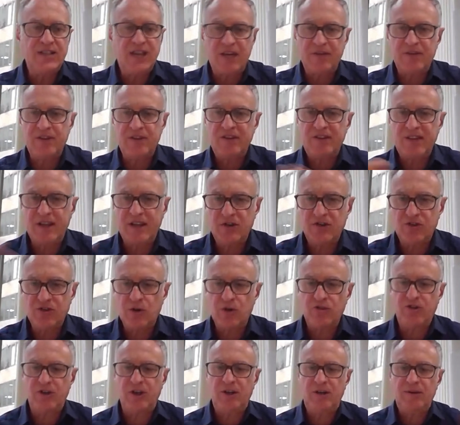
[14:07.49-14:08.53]
as Kevin
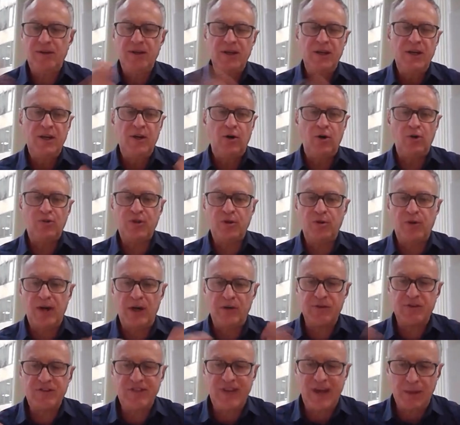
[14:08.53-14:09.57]
said and Georgie,
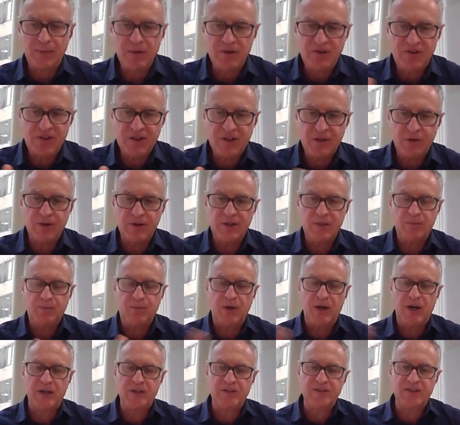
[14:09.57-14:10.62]
also around the
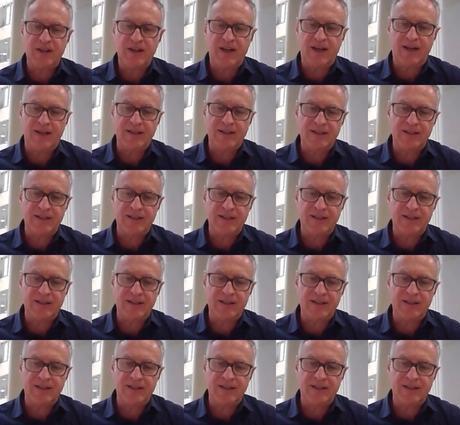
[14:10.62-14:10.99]
cybersecurity part